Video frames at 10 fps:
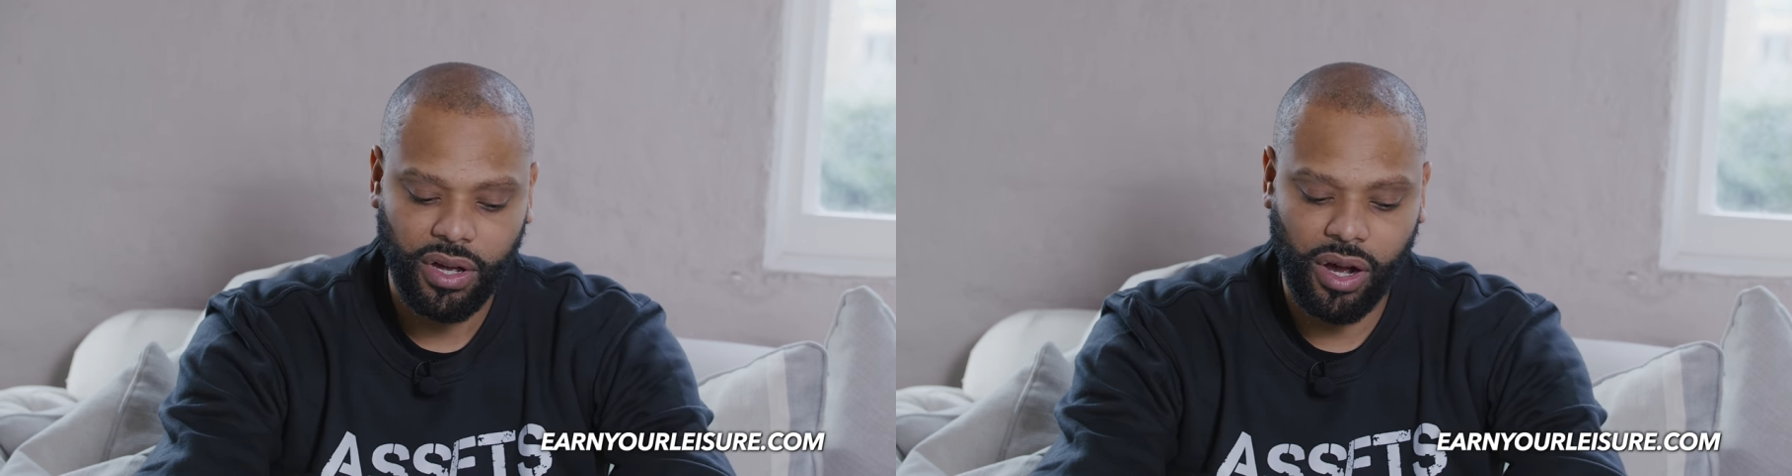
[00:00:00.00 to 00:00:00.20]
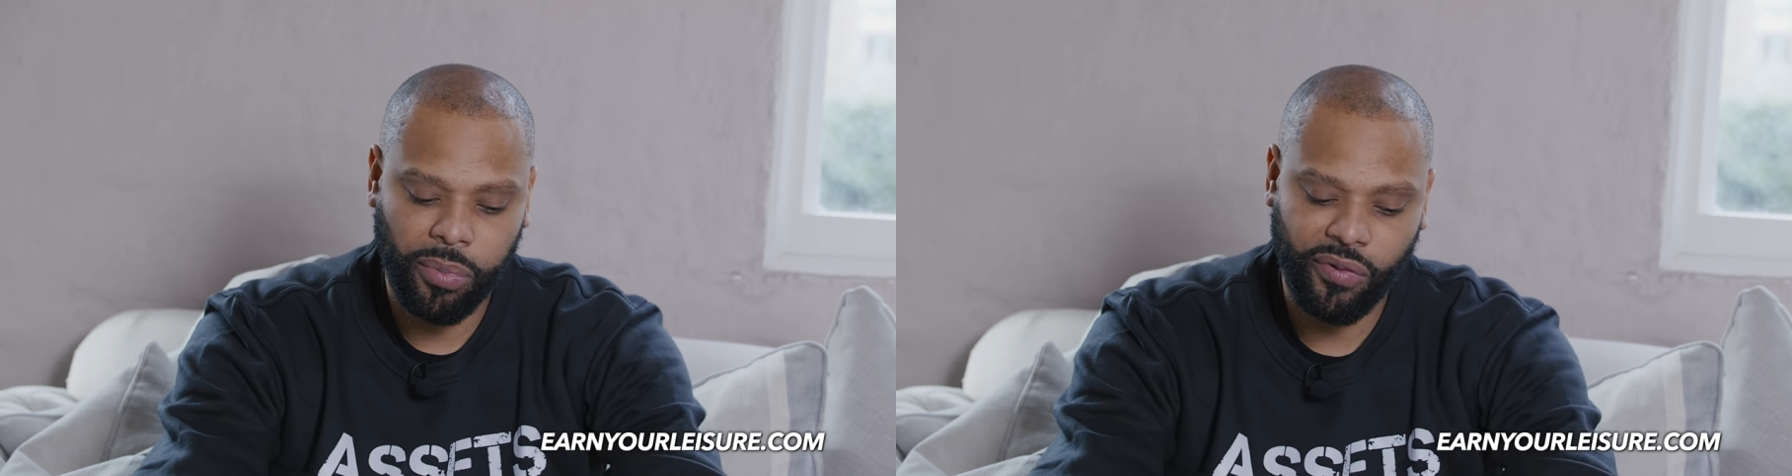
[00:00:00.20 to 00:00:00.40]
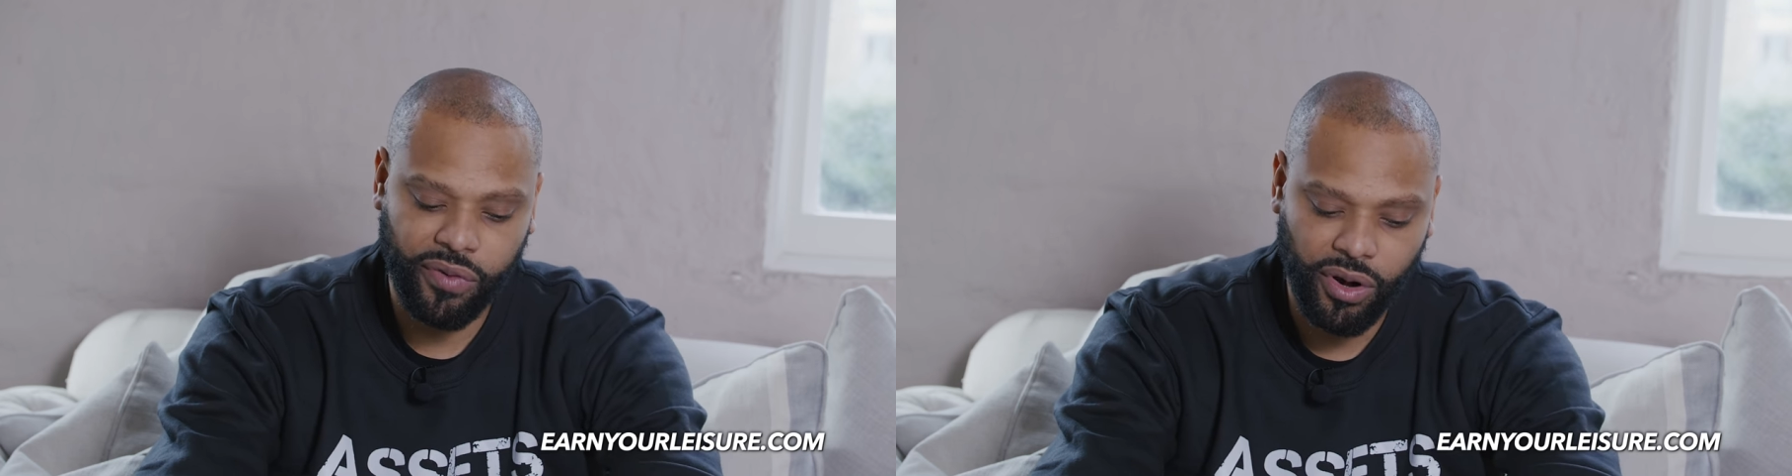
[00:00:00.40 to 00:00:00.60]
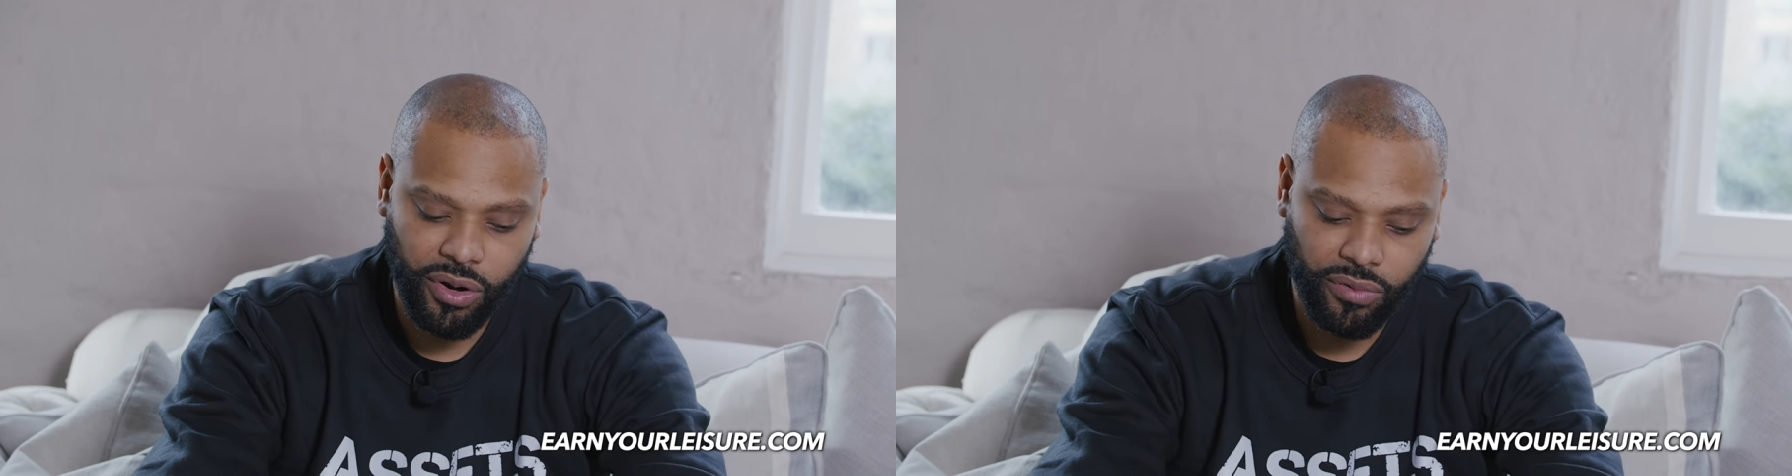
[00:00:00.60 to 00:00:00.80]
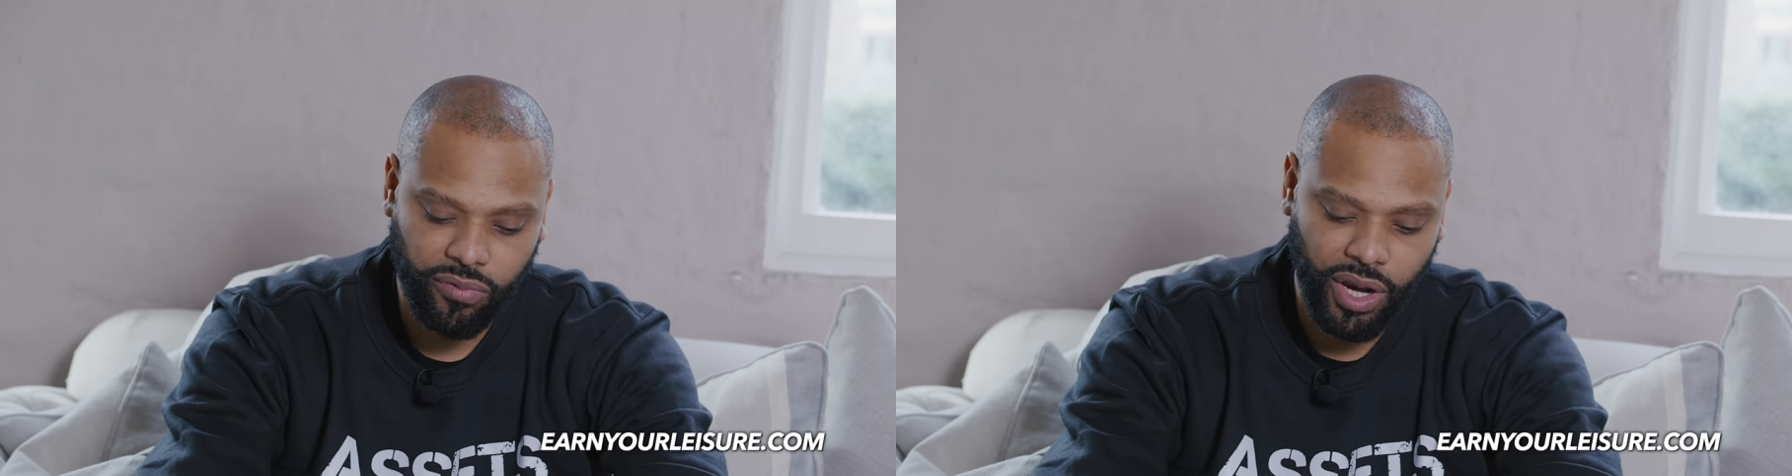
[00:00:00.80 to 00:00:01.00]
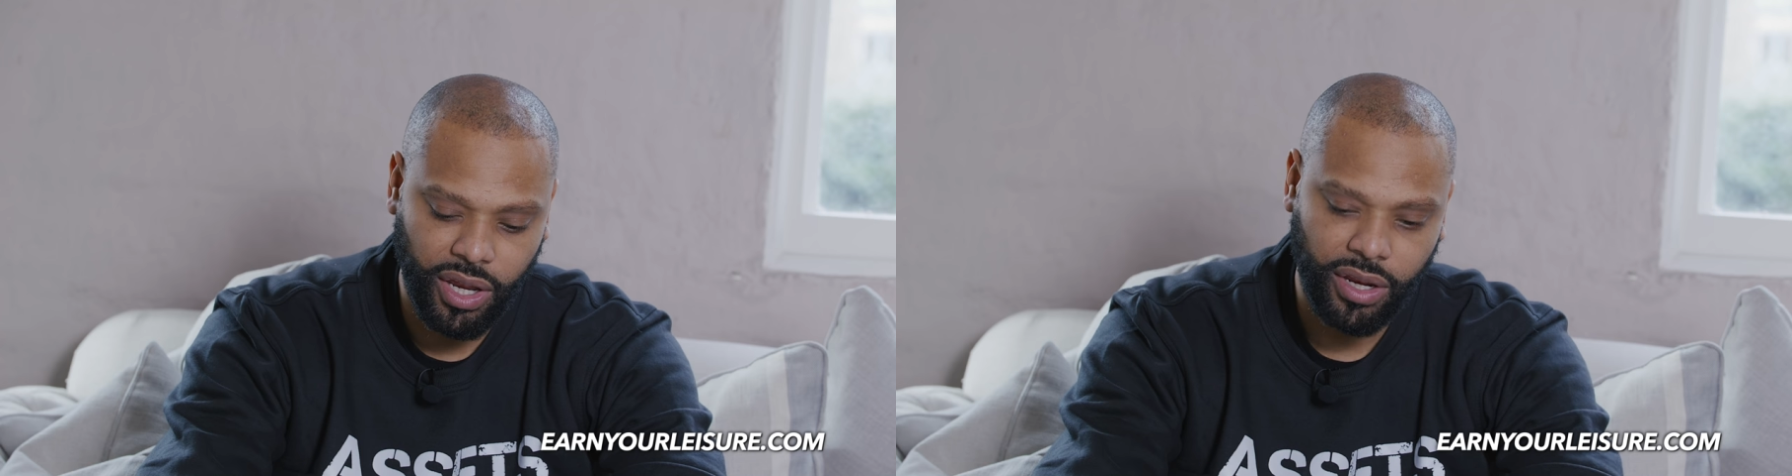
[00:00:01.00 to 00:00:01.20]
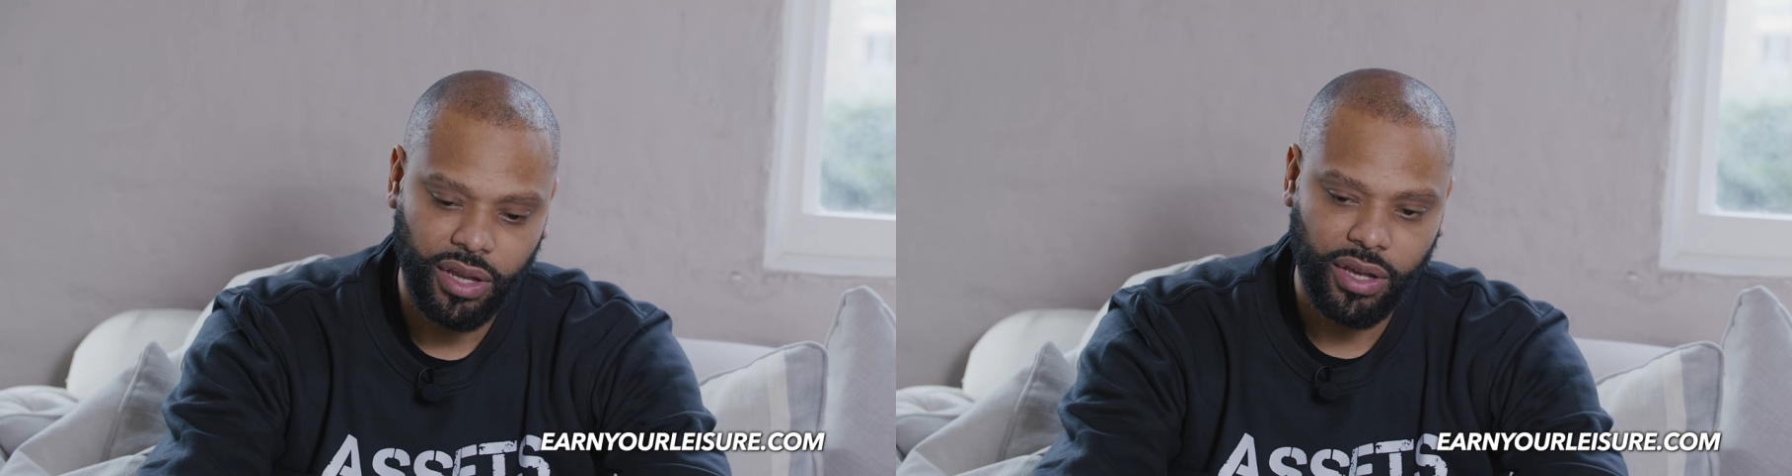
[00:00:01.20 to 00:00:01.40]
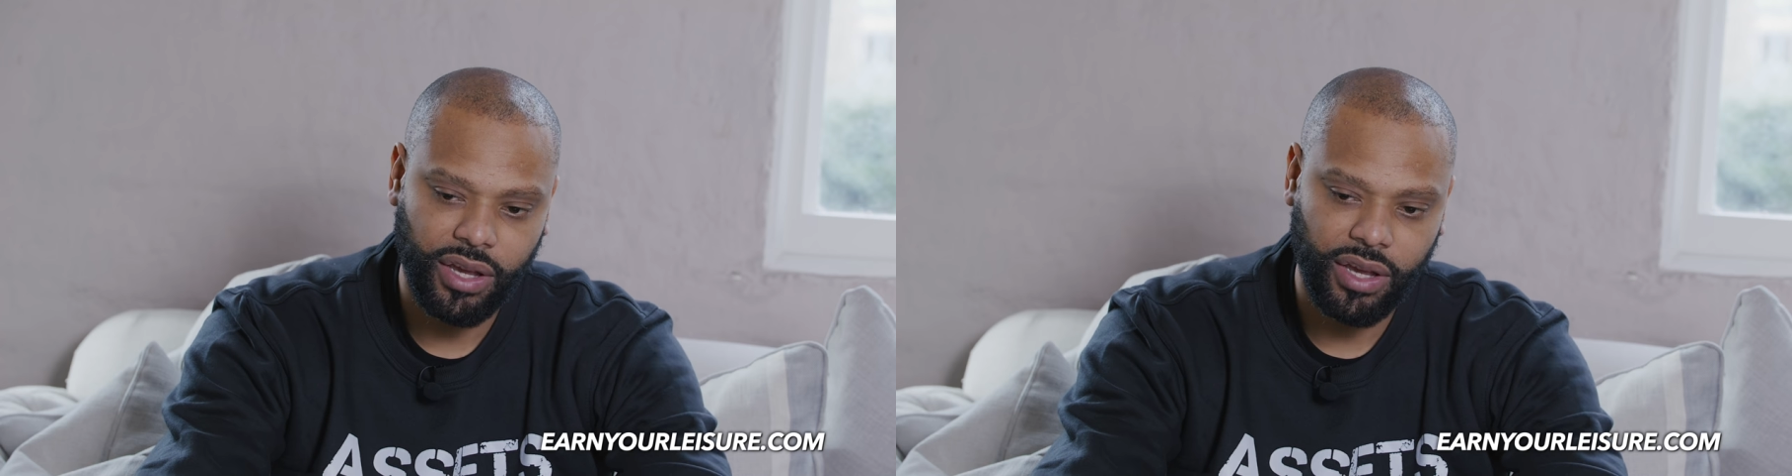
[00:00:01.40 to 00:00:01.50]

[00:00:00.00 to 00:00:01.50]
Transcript: a preferred rate,